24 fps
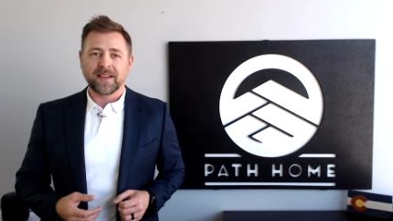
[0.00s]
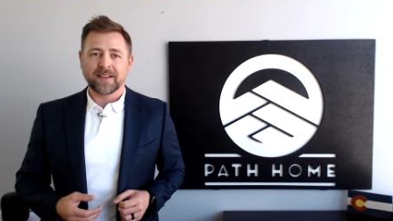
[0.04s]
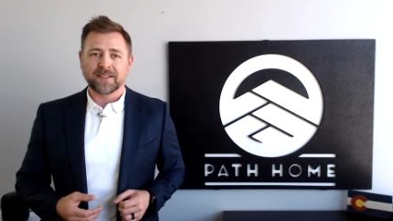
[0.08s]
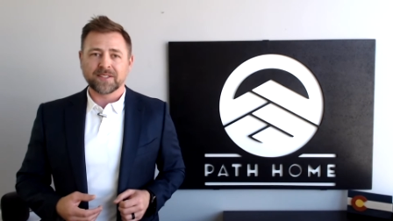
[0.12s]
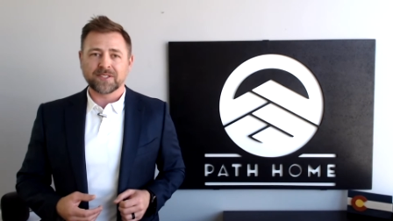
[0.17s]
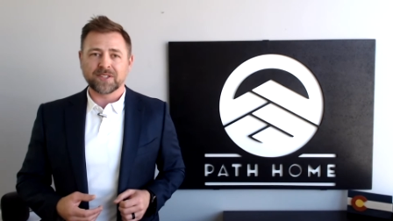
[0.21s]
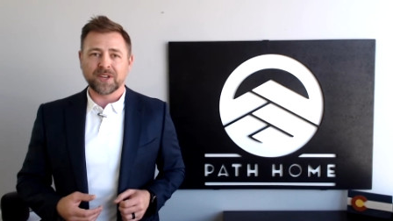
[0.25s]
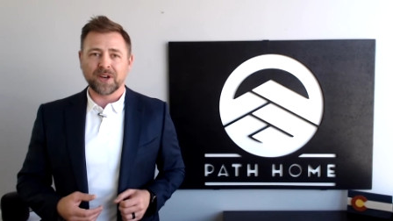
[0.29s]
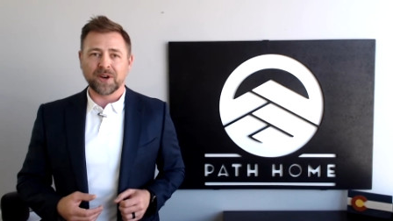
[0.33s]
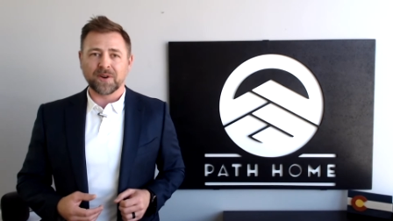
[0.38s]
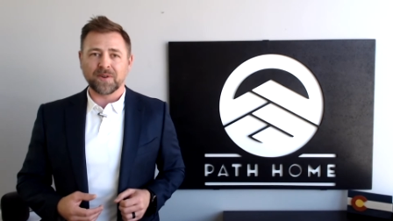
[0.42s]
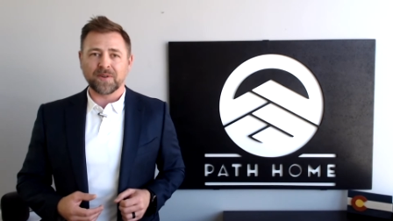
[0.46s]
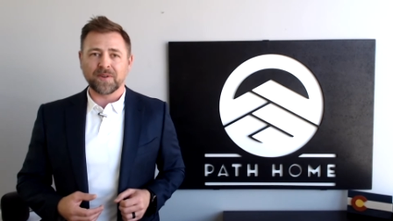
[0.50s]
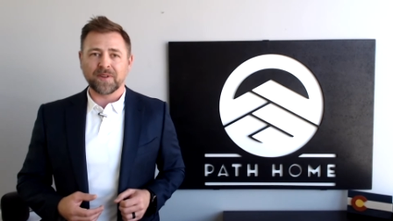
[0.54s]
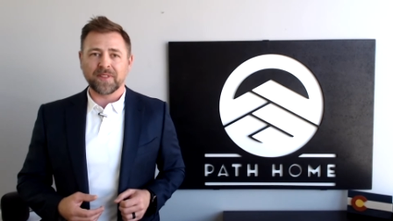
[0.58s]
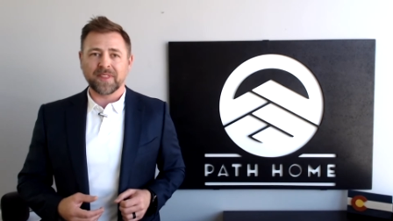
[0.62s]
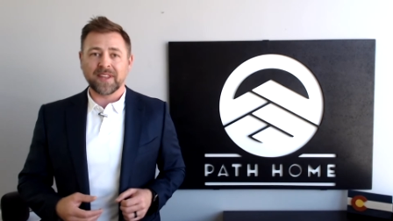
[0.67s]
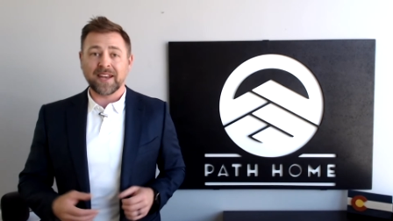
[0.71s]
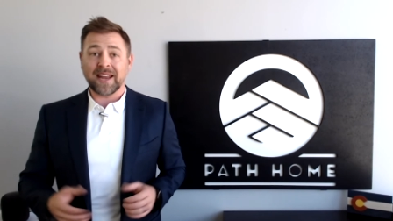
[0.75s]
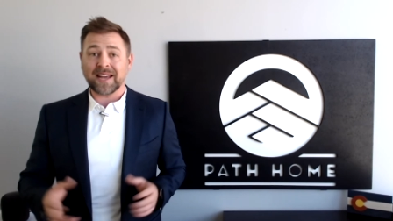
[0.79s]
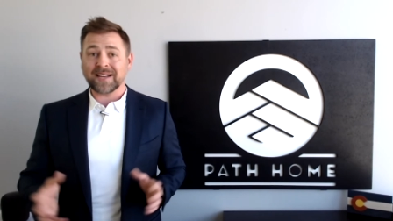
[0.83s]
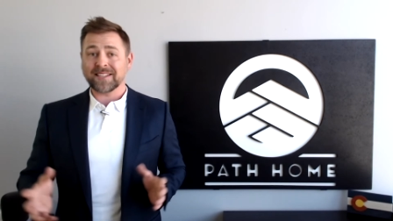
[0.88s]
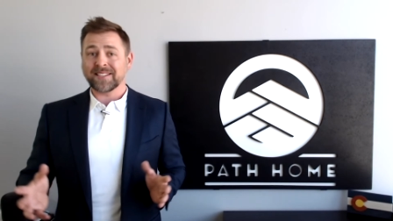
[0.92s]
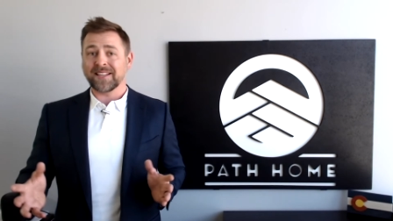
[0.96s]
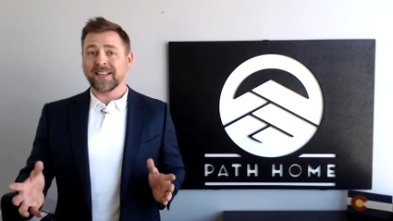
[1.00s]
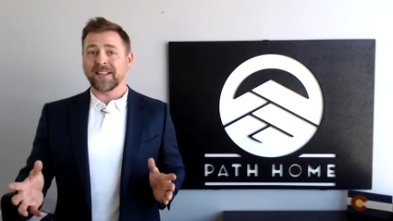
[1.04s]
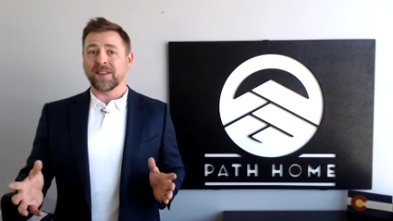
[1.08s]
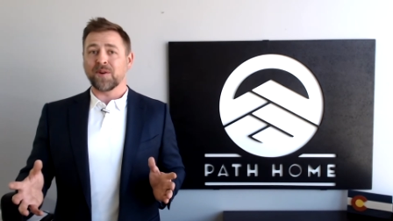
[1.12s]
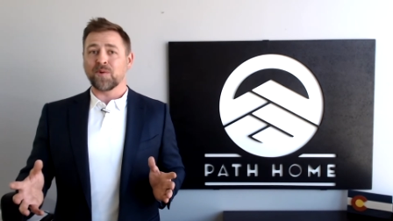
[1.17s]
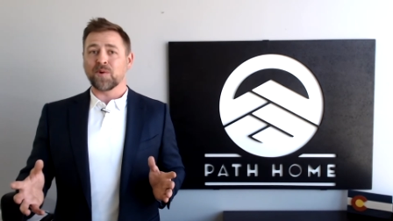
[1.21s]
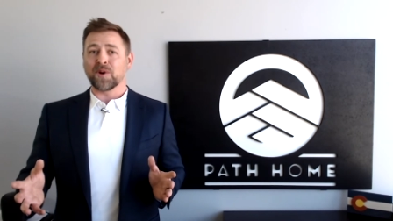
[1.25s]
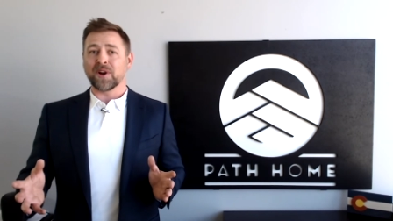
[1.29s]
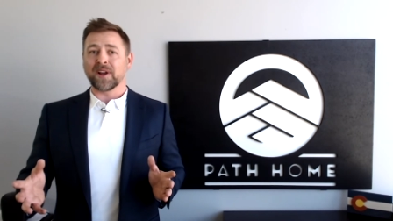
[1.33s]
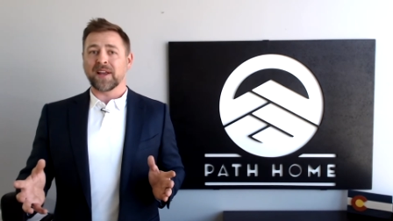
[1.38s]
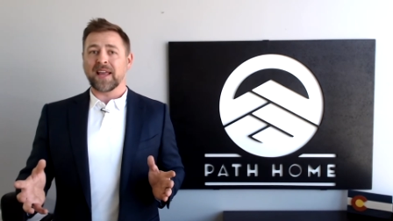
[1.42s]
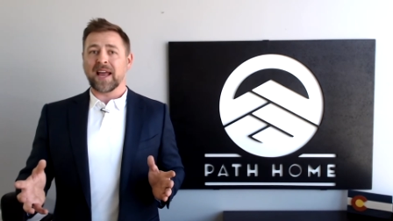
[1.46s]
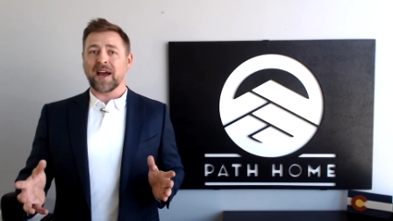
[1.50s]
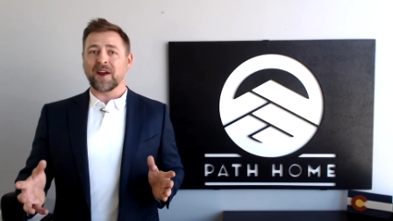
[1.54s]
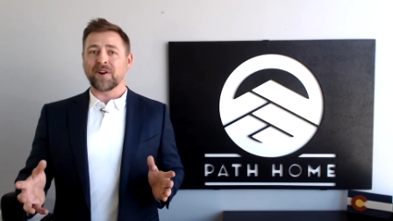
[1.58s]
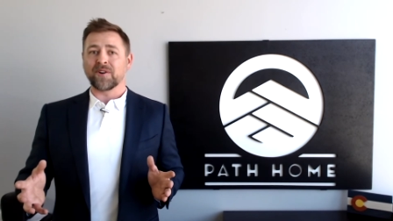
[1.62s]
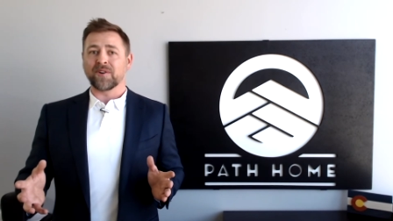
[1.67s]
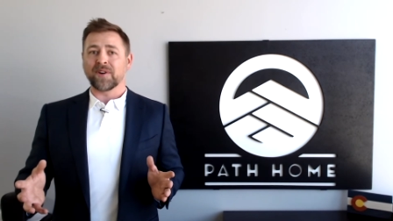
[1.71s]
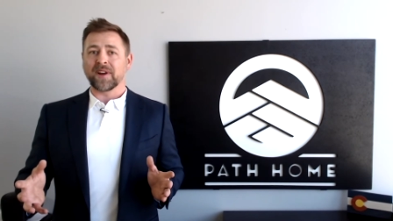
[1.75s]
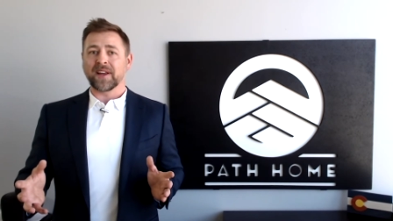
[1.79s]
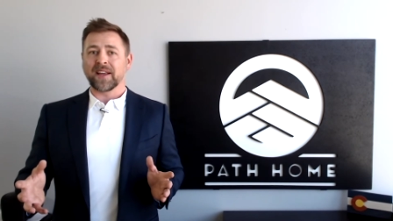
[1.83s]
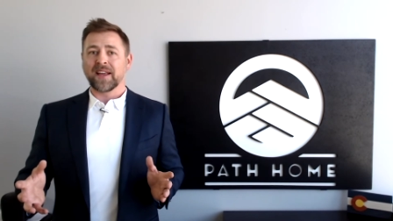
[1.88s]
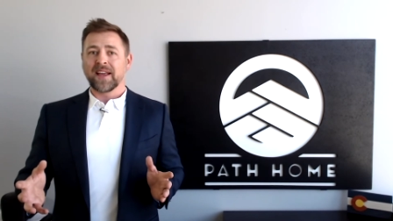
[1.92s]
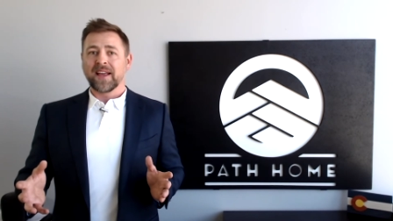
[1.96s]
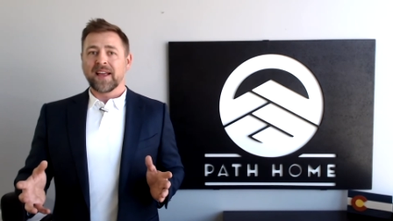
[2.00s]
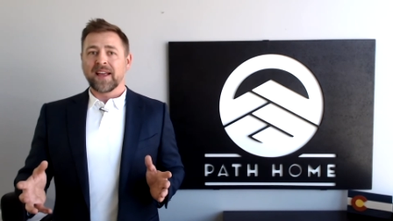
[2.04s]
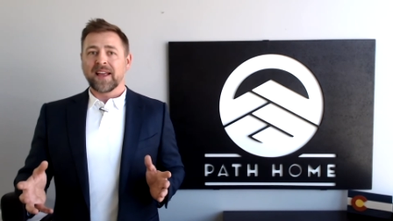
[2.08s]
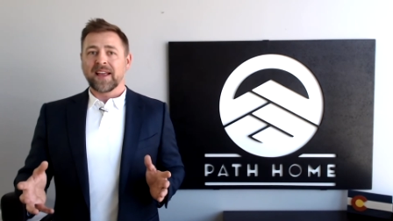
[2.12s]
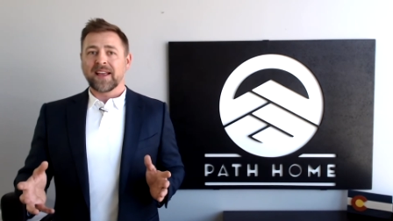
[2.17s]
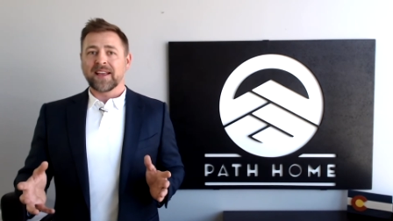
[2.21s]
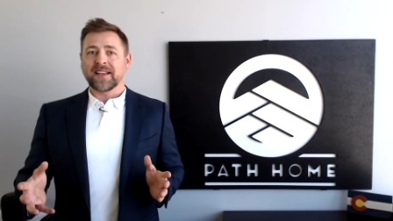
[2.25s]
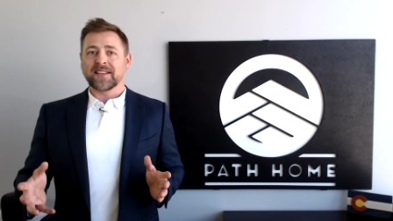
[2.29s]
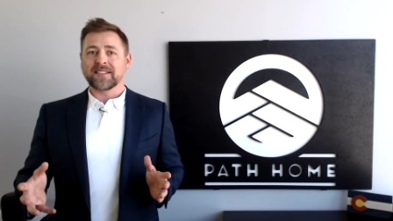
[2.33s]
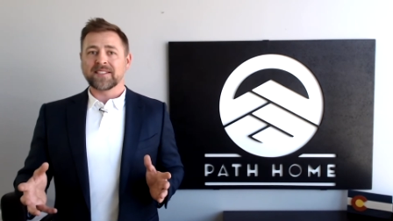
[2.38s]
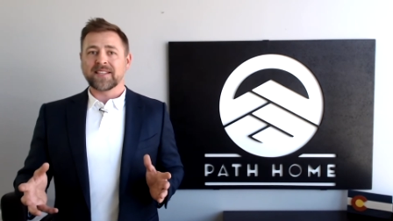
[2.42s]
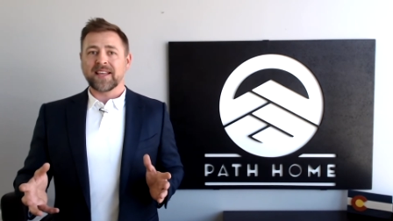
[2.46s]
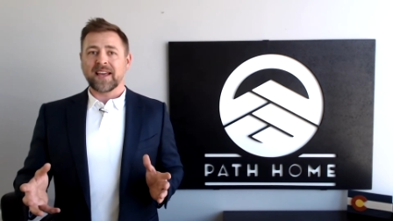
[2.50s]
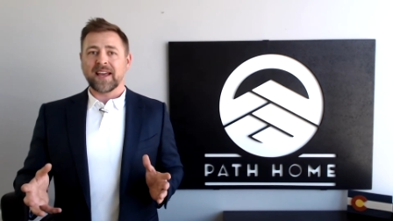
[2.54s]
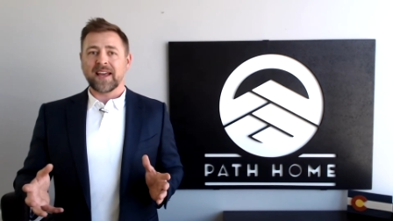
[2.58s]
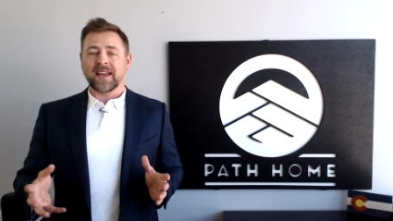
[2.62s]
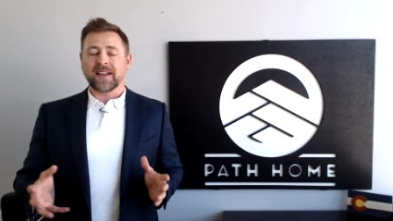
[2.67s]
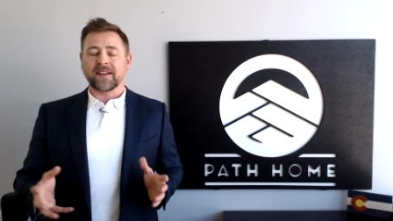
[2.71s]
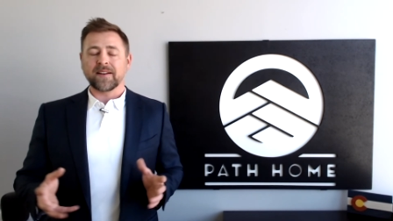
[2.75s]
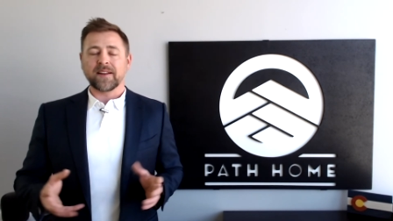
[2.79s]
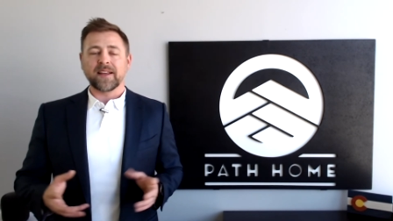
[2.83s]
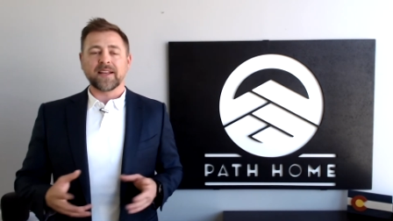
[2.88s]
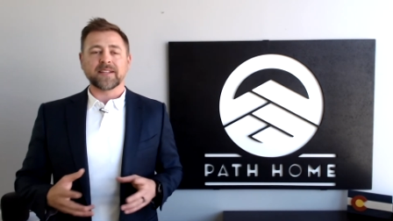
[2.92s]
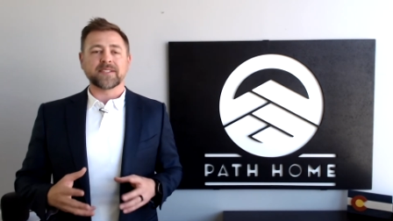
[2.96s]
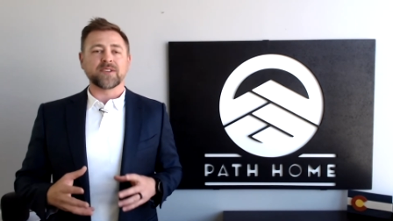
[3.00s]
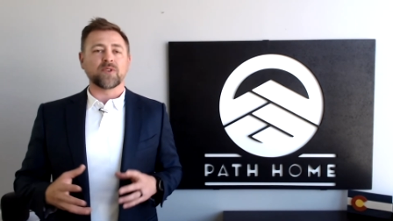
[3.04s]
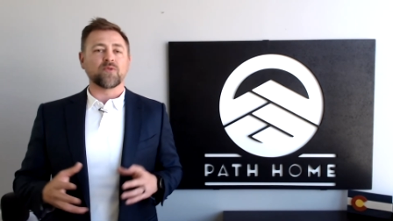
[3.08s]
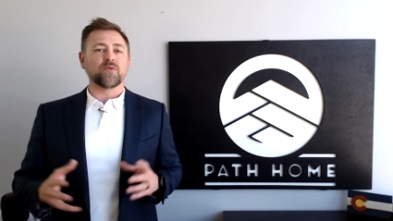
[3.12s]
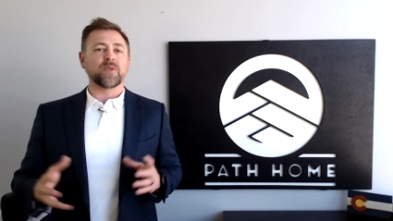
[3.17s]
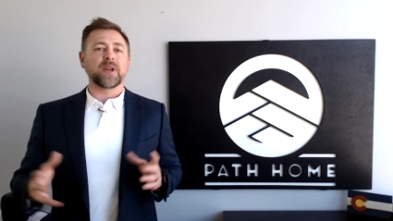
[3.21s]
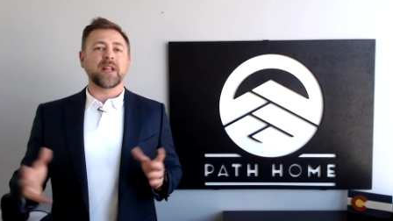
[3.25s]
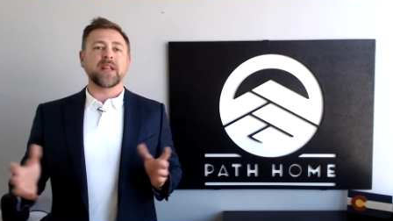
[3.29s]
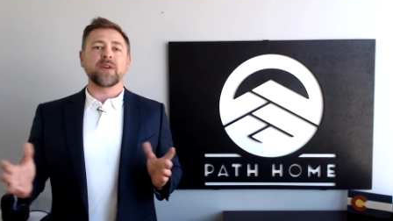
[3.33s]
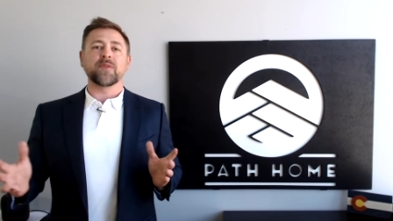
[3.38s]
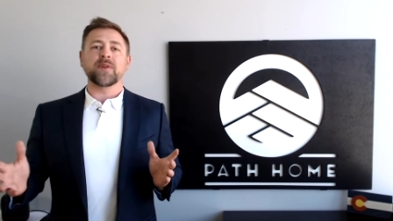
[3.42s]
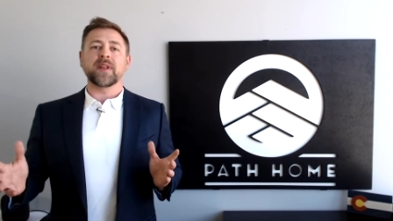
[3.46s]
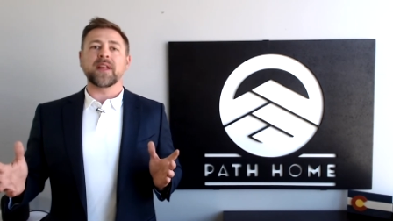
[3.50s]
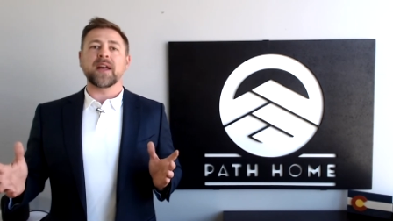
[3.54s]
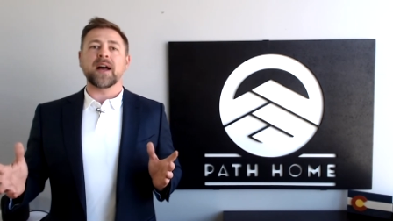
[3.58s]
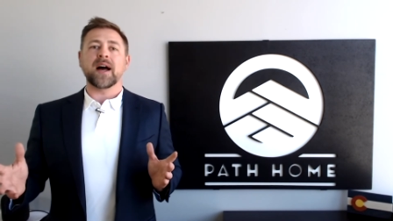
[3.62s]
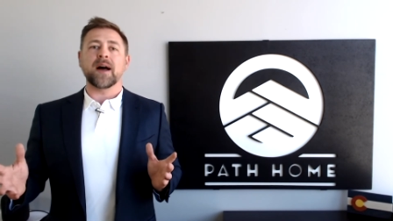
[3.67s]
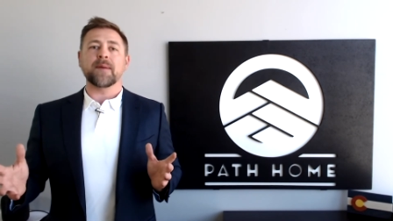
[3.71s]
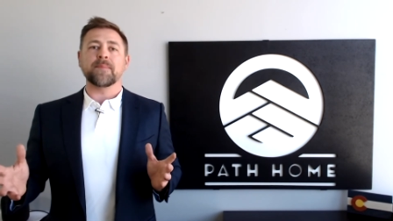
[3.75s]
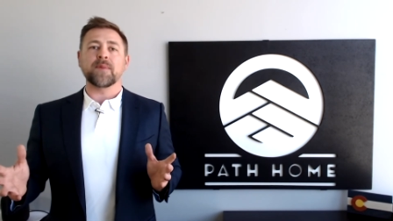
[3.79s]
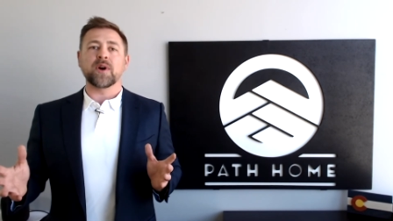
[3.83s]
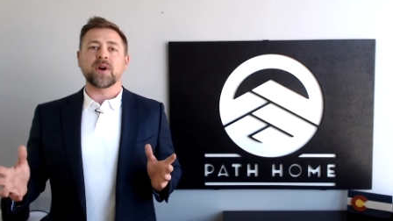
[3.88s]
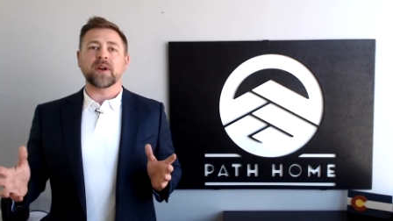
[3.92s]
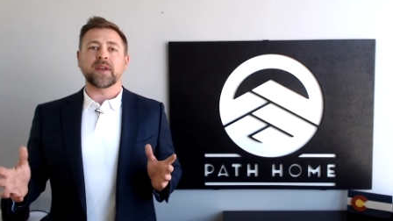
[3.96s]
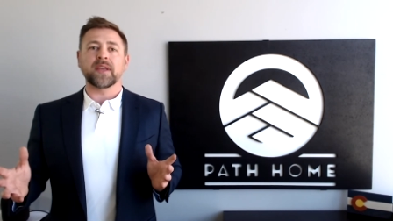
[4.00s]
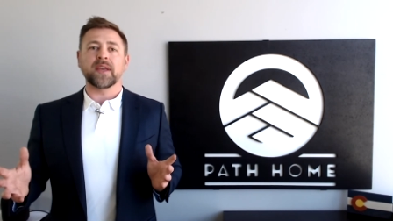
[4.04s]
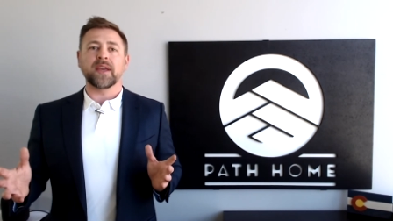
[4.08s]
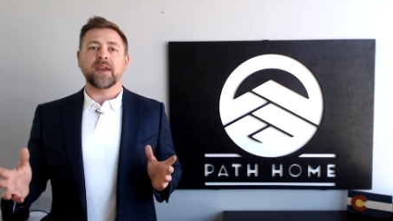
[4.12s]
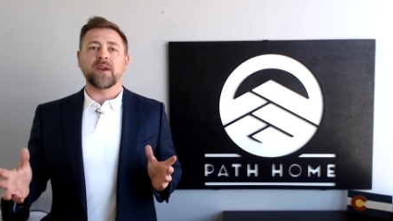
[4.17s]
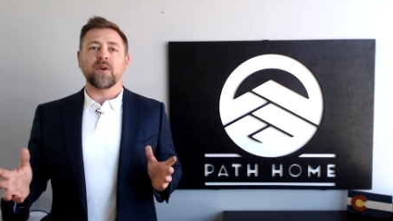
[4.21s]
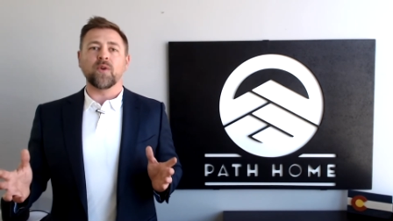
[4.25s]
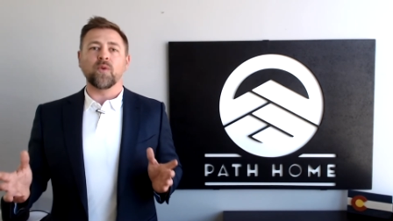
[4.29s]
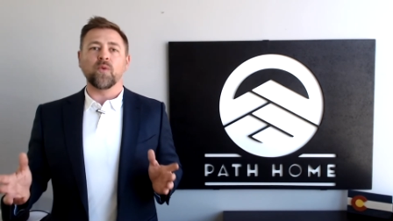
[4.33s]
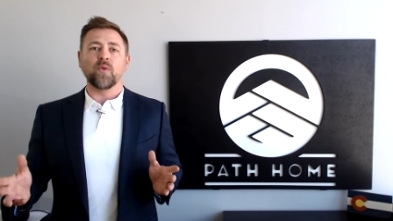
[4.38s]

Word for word: So the next thing that we're encountering is that it's a really, really hot market.